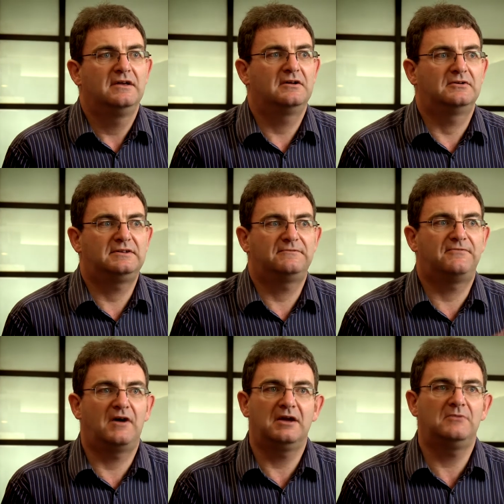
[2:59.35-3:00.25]
You know,
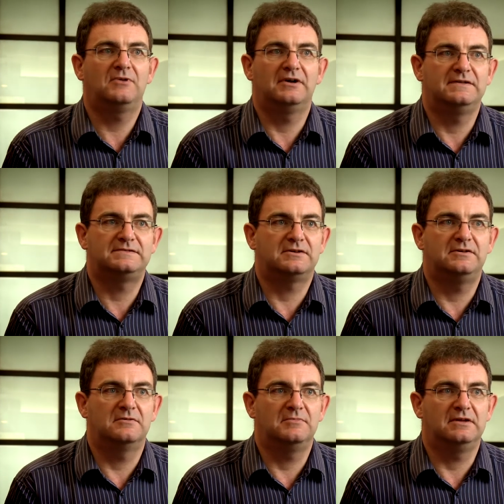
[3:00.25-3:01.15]
define what
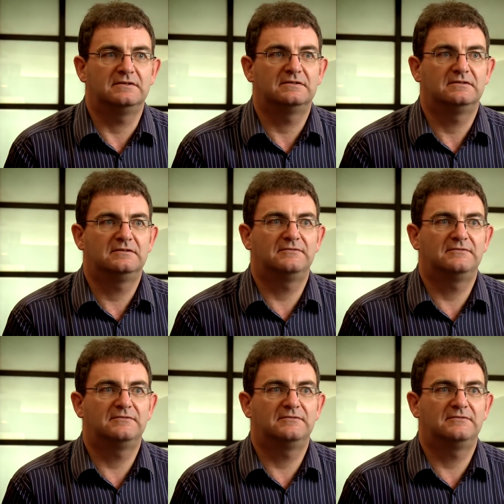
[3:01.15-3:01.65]
insecure means means.